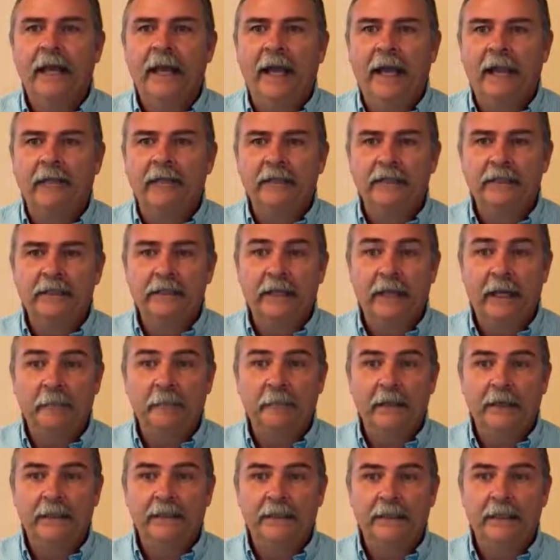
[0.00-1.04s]
Having a
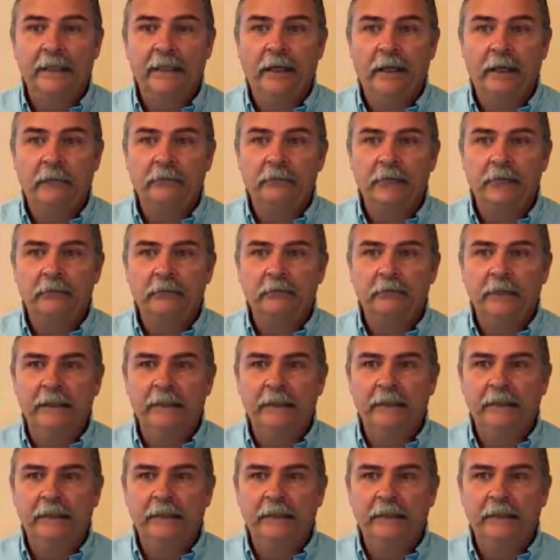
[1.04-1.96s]
timeline did help me